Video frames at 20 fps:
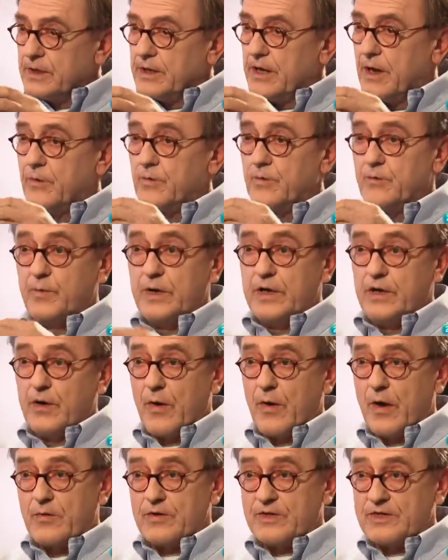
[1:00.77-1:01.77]
Now, if we
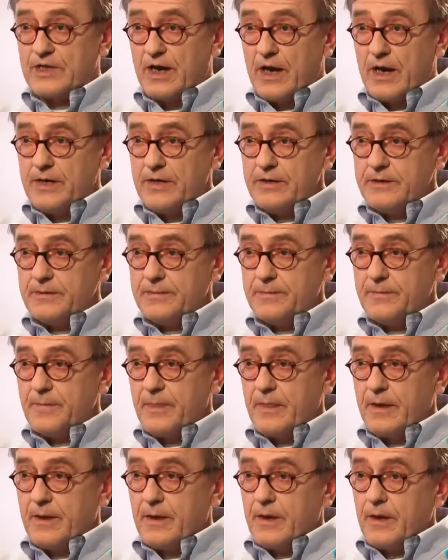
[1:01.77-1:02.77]
outside,
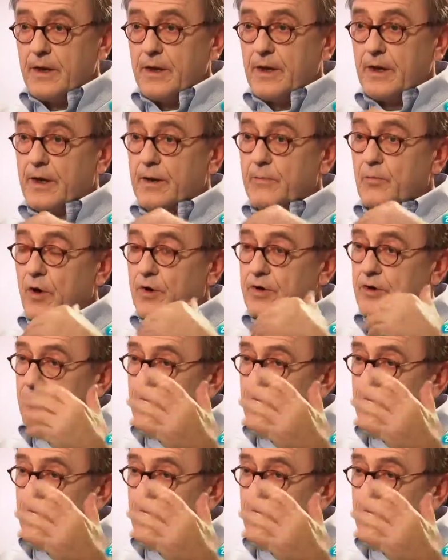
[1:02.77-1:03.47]
on